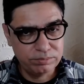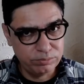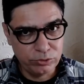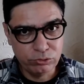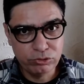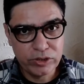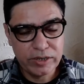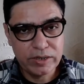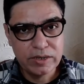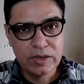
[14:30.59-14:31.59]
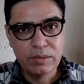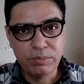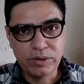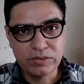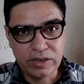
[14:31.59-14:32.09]
Usually
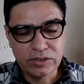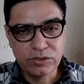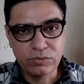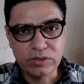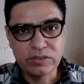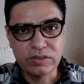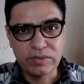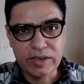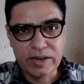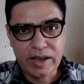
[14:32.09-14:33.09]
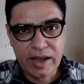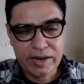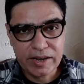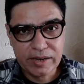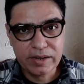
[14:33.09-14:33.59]
presents with severe
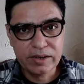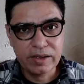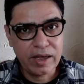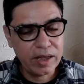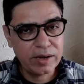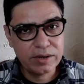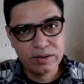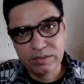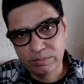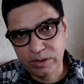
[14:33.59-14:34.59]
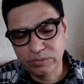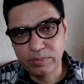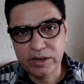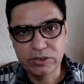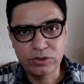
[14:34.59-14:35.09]
headache and plus
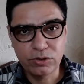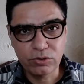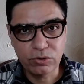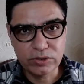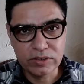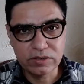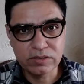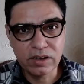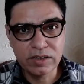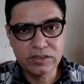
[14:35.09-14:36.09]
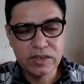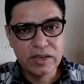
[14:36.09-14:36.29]
minus neurological signs.